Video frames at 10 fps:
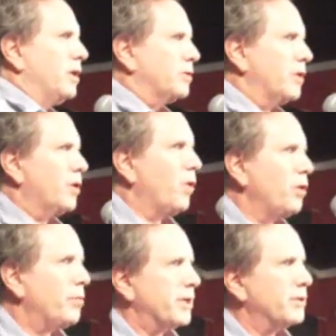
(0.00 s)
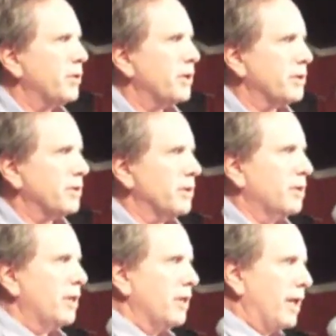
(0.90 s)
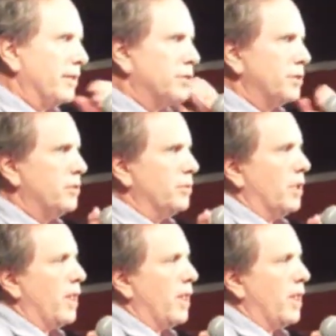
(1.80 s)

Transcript: So I called my daughter, and she,